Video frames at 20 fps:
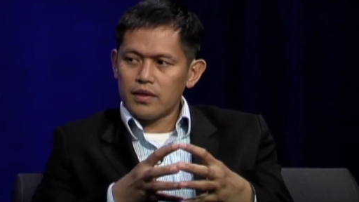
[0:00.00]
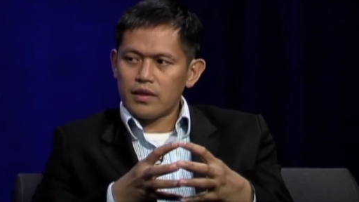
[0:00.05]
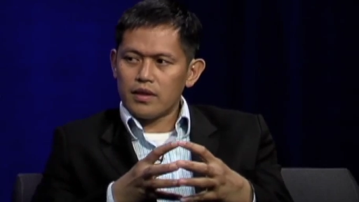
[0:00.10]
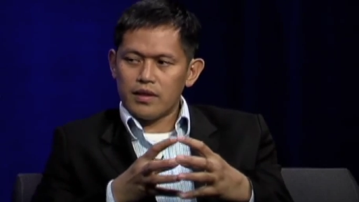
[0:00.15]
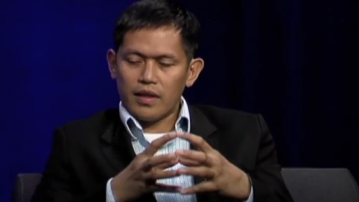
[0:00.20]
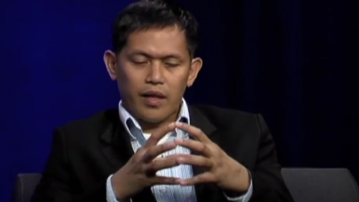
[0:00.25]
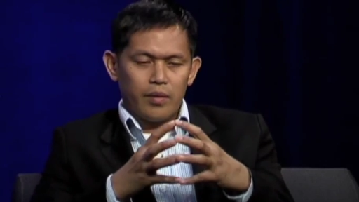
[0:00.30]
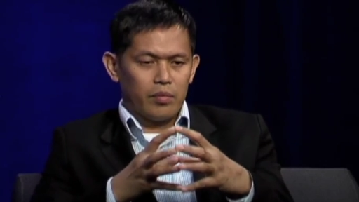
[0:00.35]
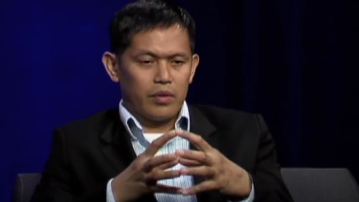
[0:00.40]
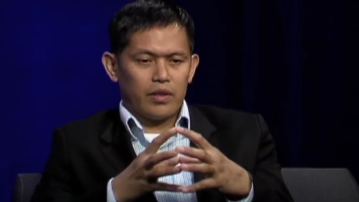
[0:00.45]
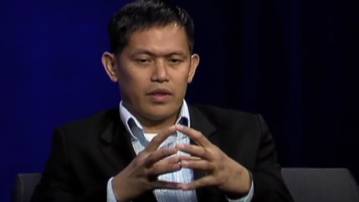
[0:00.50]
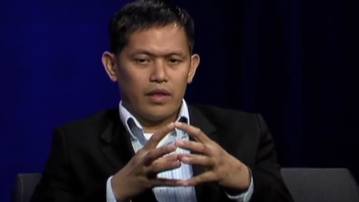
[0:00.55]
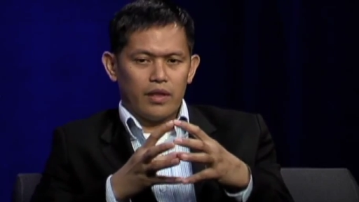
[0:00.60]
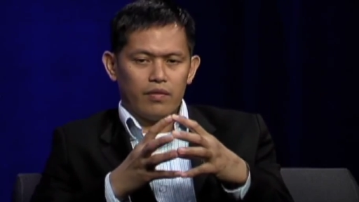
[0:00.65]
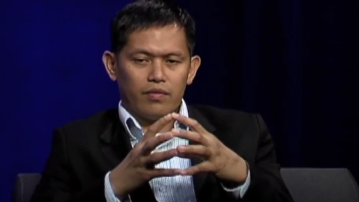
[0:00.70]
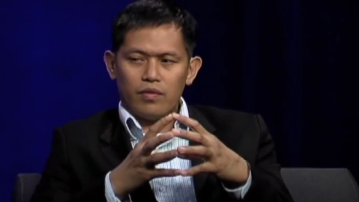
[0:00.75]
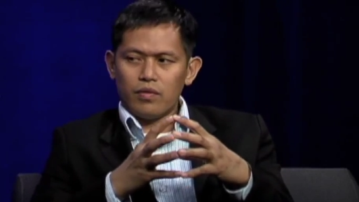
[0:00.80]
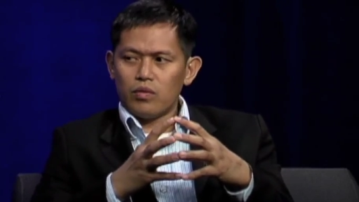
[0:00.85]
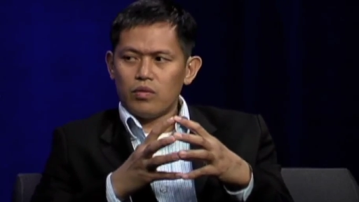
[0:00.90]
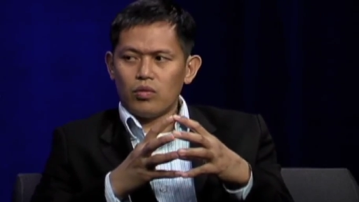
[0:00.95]
because I
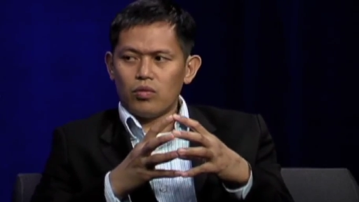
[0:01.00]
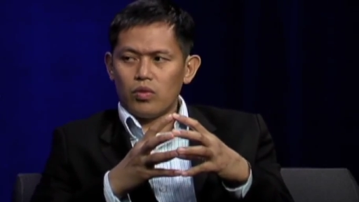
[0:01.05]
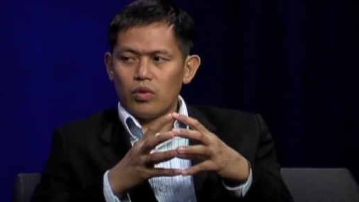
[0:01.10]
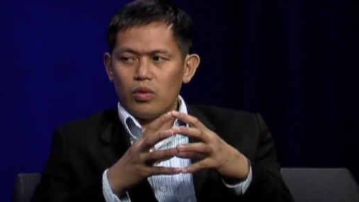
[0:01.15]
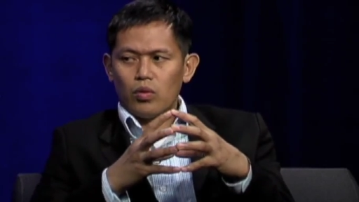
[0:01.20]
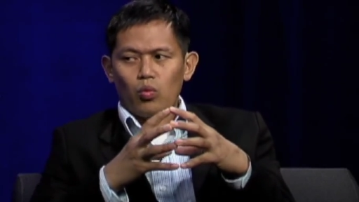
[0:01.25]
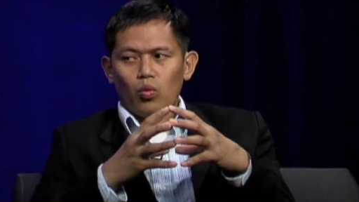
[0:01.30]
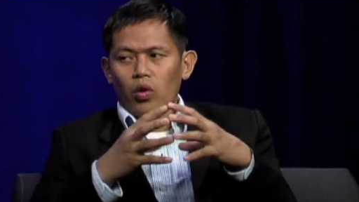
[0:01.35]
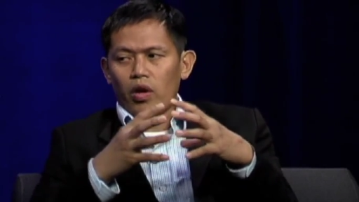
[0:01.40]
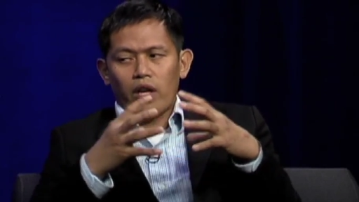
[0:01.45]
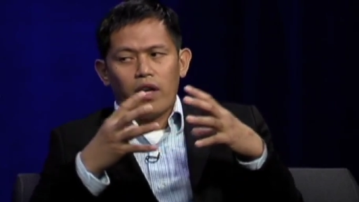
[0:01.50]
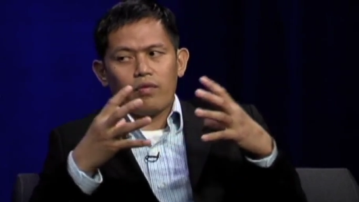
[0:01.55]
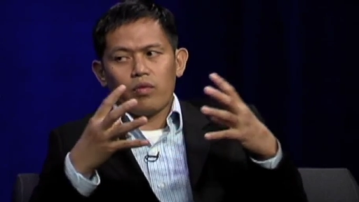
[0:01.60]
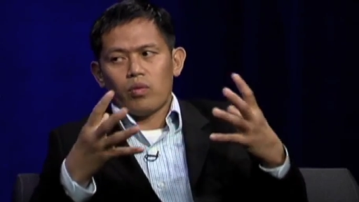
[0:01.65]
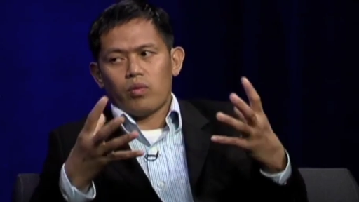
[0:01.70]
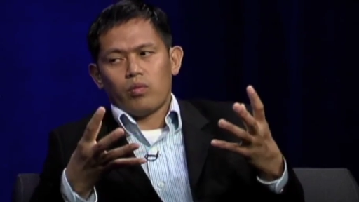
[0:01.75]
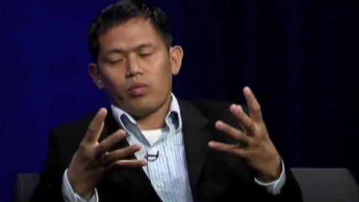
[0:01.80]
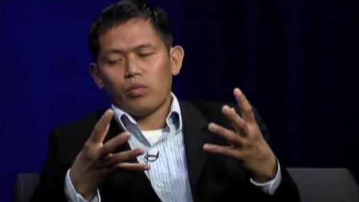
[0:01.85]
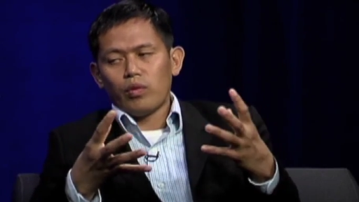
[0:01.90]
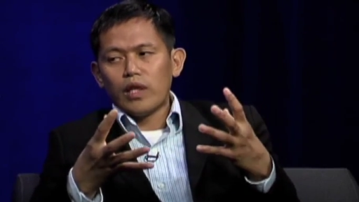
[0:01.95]
believe in
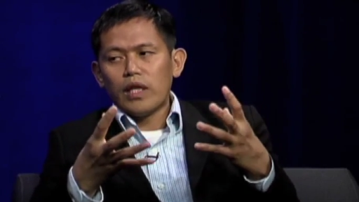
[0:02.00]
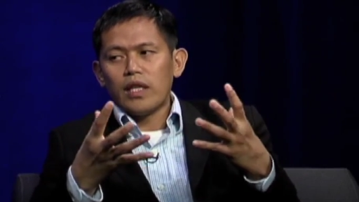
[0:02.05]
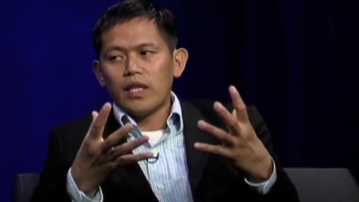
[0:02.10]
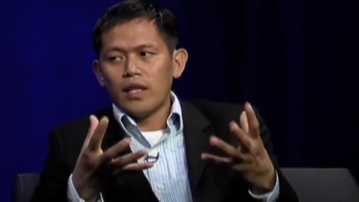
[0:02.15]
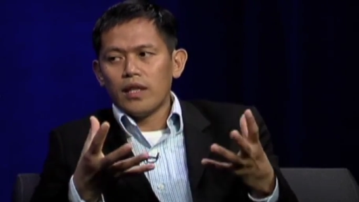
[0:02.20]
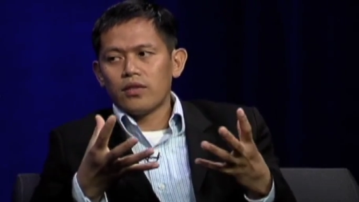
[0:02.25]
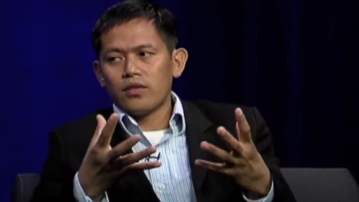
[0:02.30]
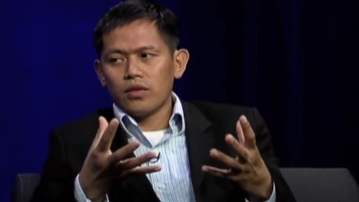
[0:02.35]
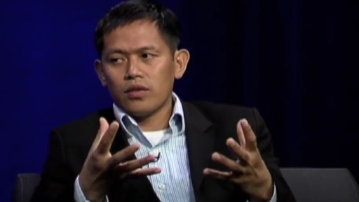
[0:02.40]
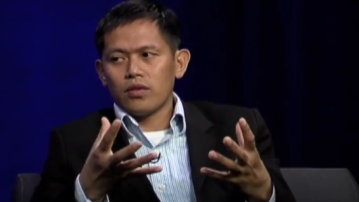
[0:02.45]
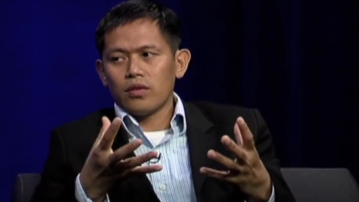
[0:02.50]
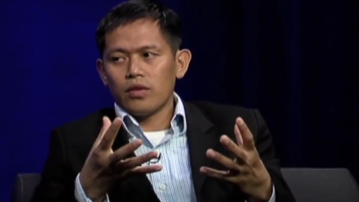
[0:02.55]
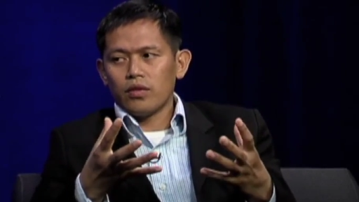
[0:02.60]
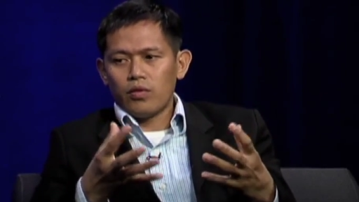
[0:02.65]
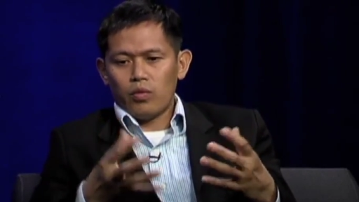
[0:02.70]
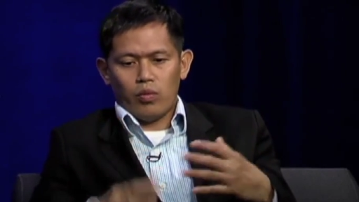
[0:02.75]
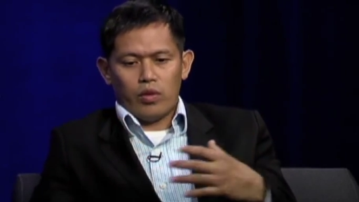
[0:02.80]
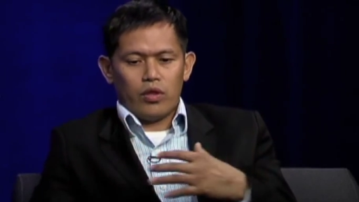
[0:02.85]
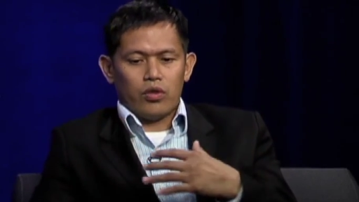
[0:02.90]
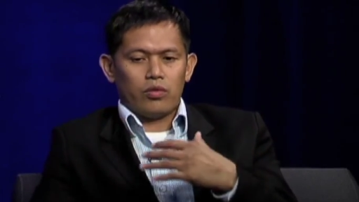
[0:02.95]
whatever we need to do,
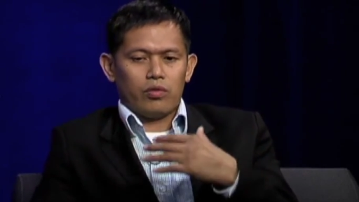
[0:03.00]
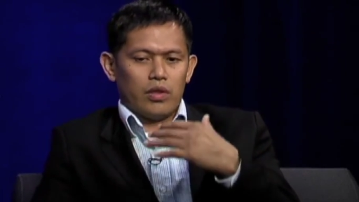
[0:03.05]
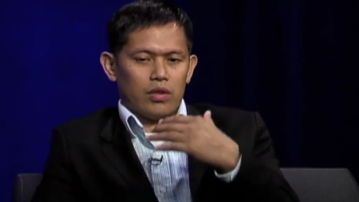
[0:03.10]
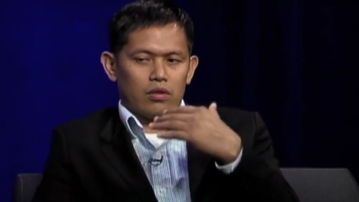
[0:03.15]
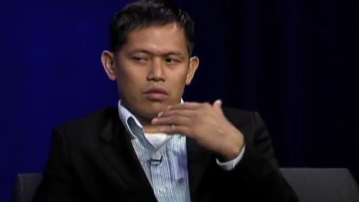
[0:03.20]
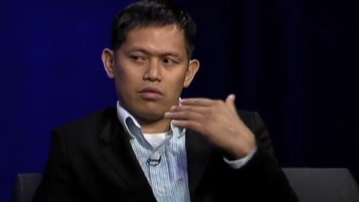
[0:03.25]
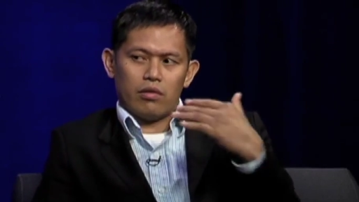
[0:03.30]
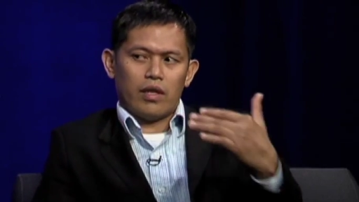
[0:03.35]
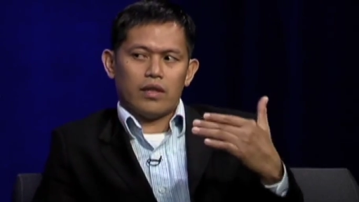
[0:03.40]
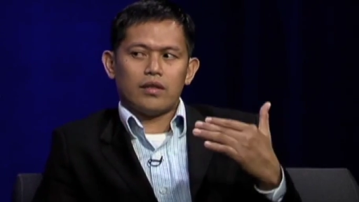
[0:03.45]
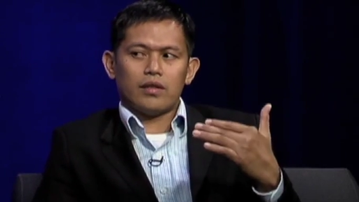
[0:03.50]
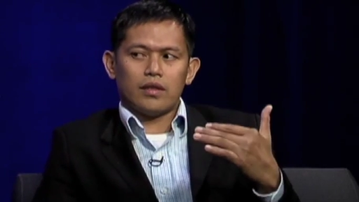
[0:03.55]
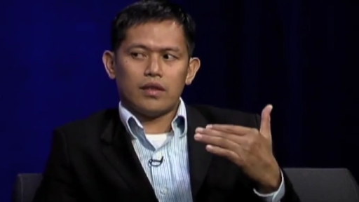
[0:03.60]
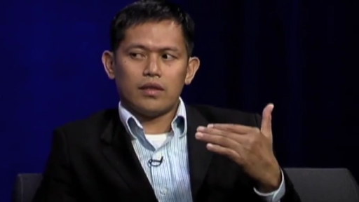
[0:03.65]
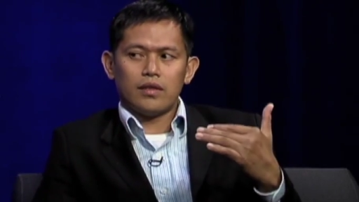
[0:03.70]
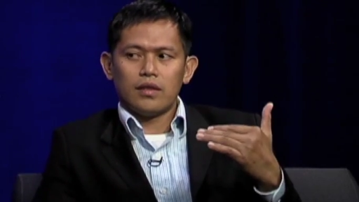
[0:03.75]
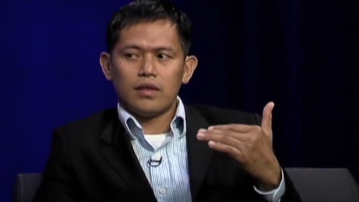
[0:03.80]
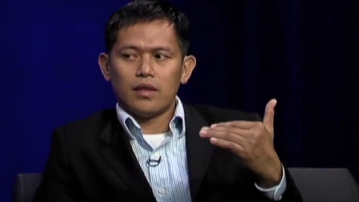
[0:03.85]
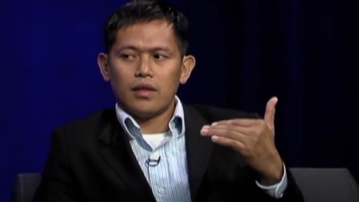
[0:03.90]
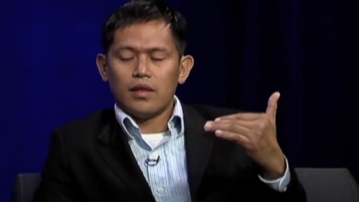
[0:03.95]
if you want to do it
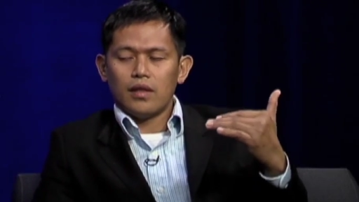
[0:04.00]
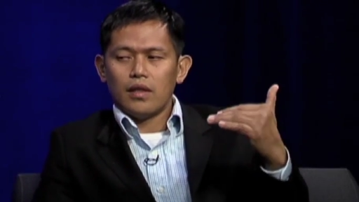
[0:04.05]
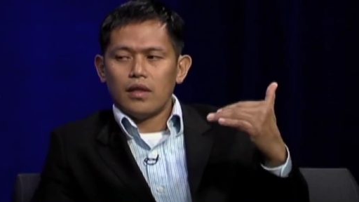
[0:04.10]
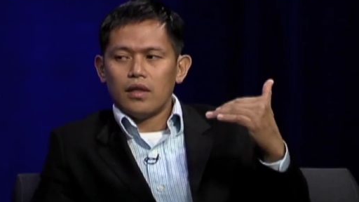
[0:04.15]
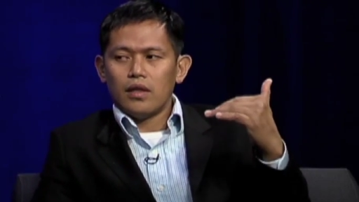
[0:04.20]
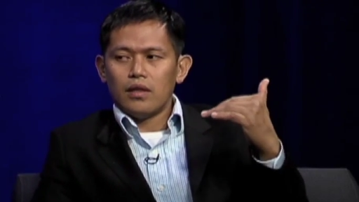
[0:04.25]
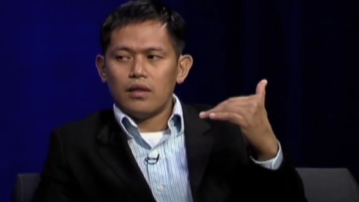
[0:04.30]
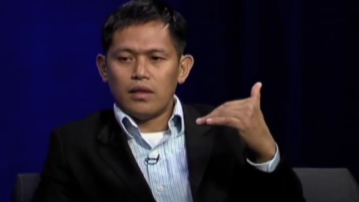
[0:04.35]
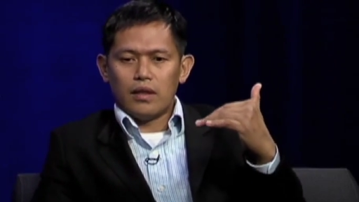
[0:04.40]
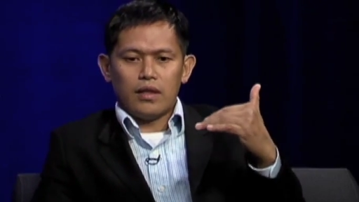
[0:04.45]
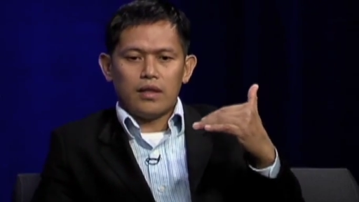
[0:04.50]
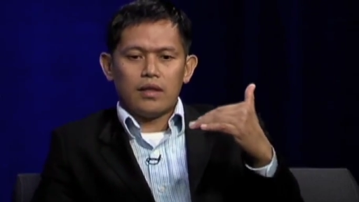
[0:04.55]
correctly, you